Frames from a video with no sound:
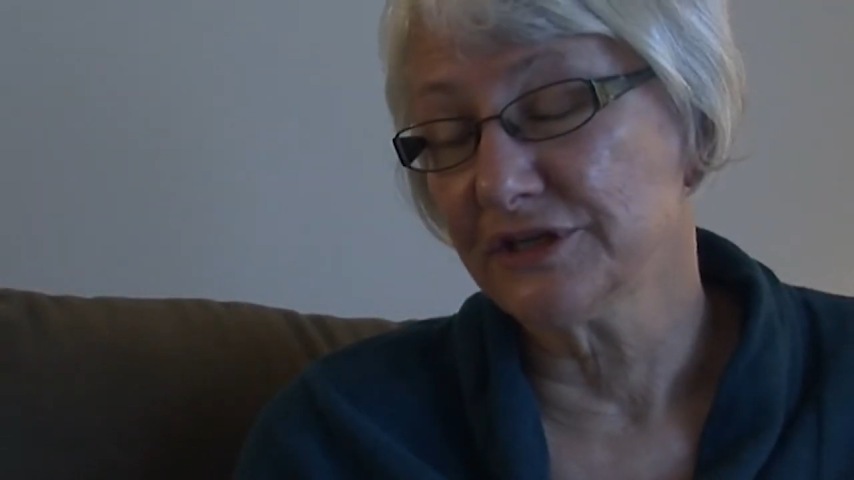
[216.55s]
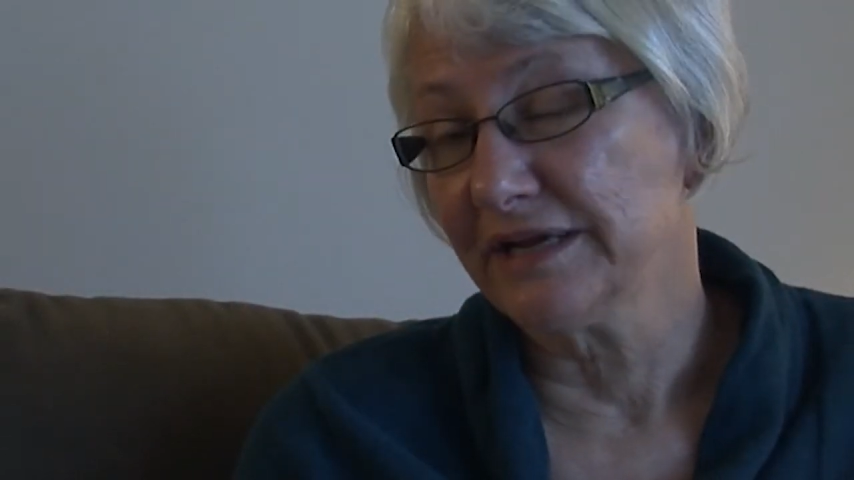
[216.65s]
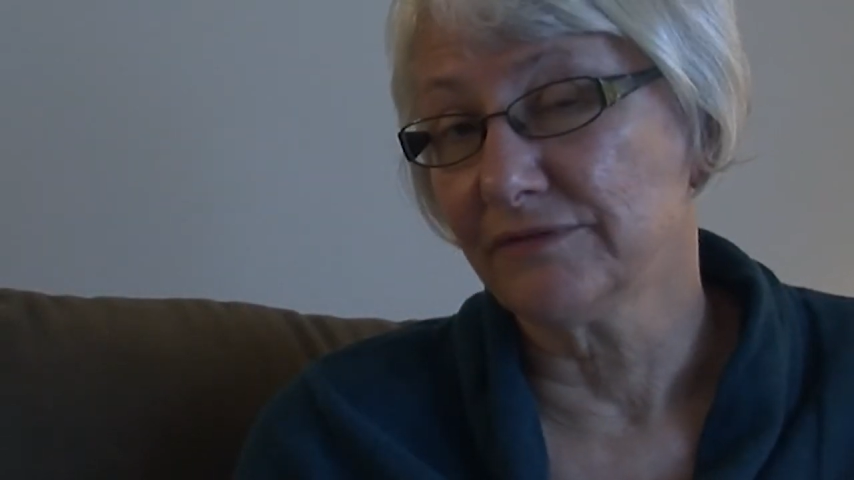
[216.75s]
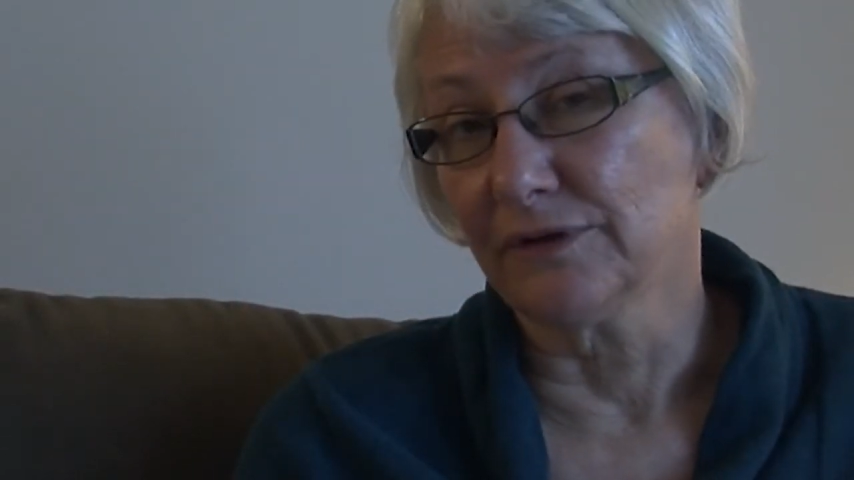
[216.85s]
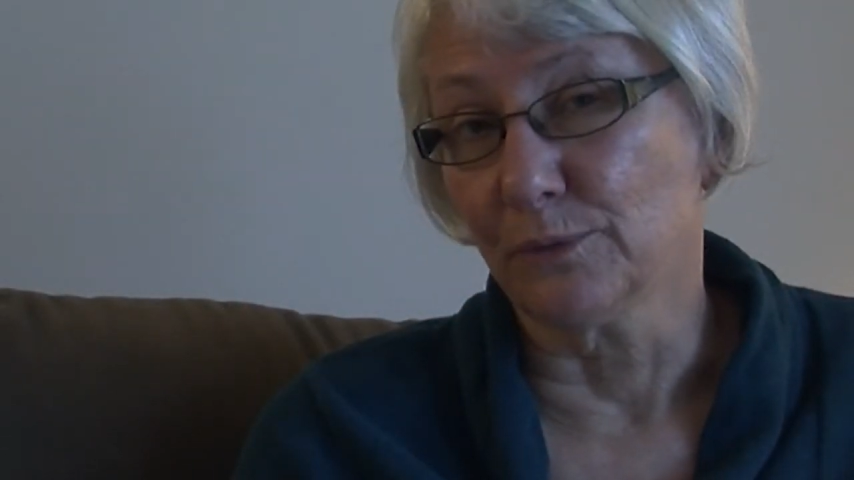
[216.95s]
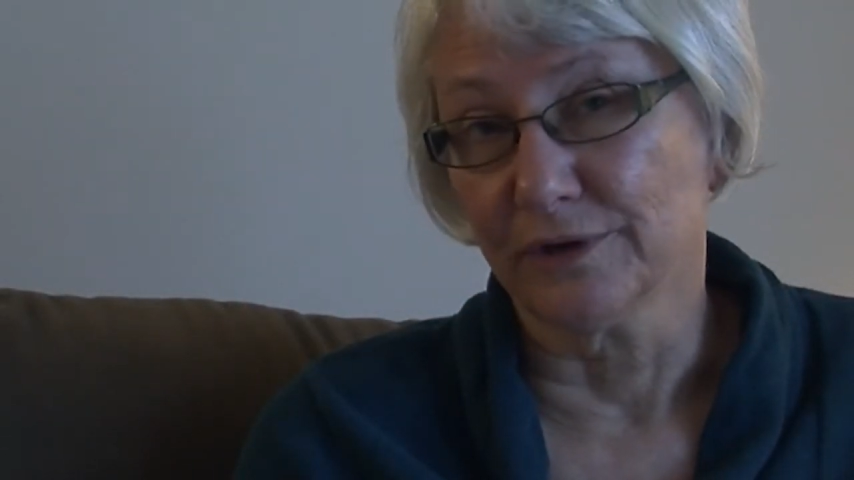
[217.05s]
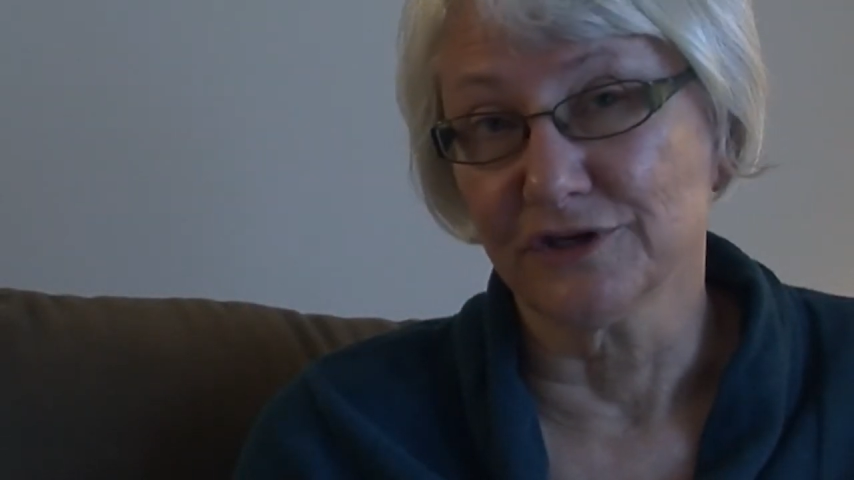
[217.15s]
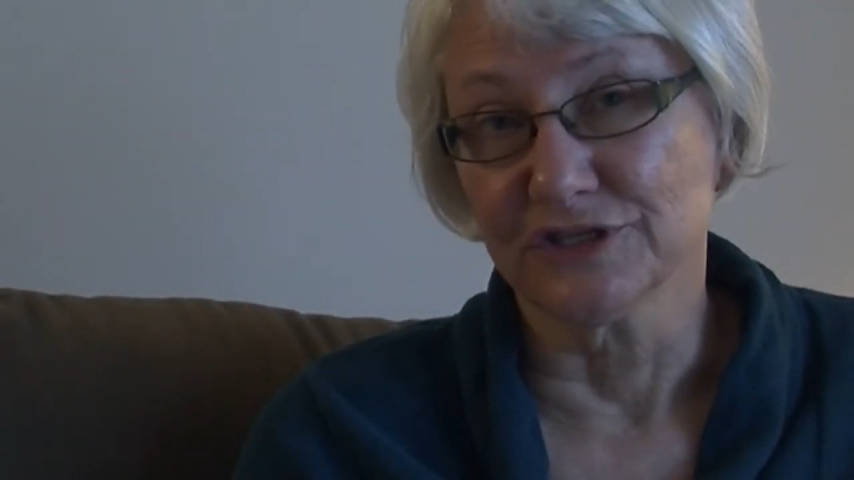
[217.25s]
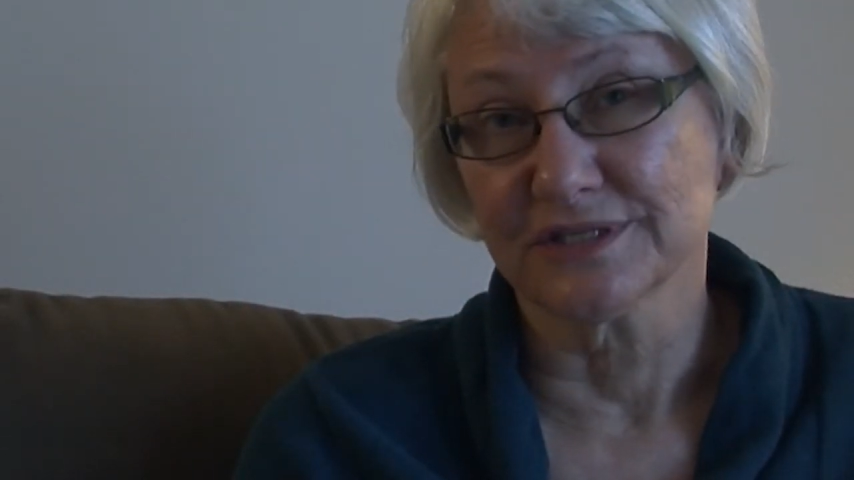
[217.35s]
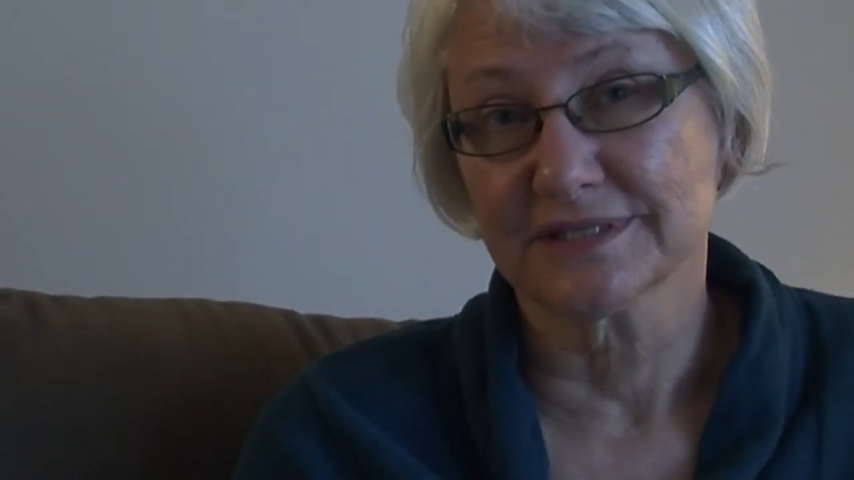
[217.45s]
navel
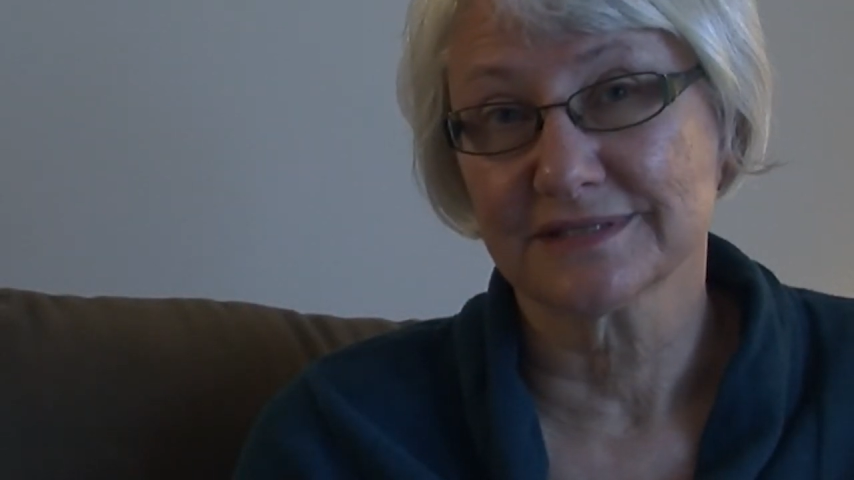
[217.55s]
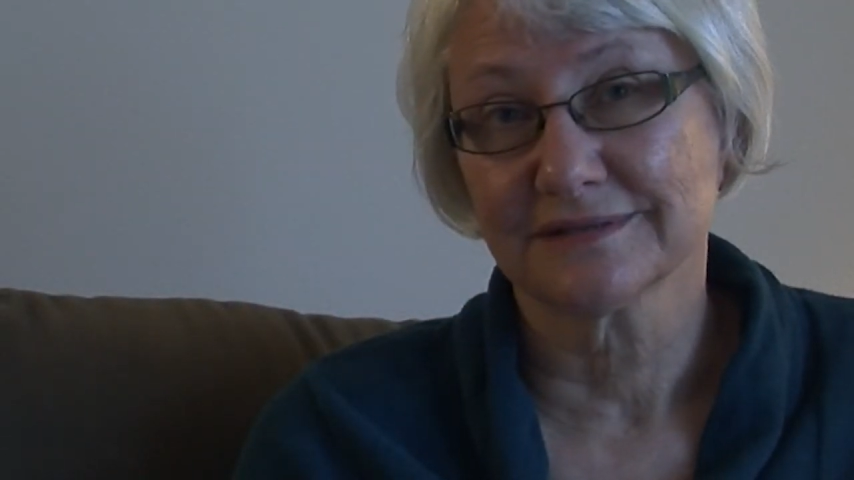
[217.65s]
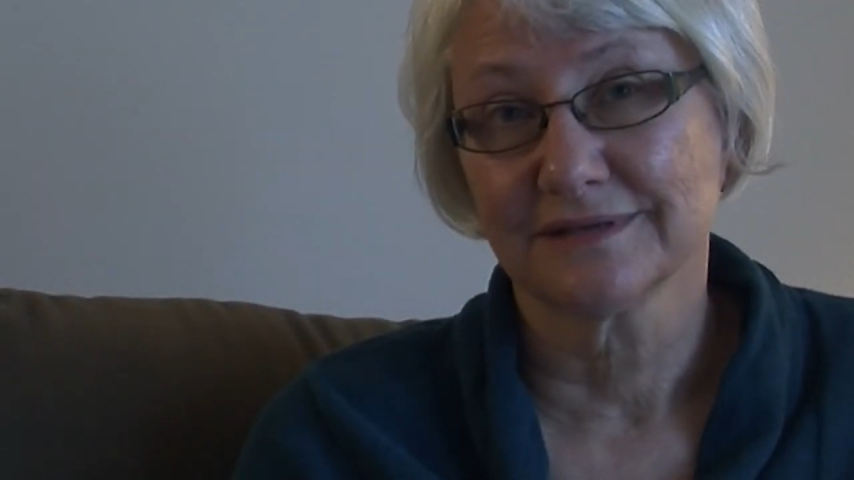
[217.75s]
oranges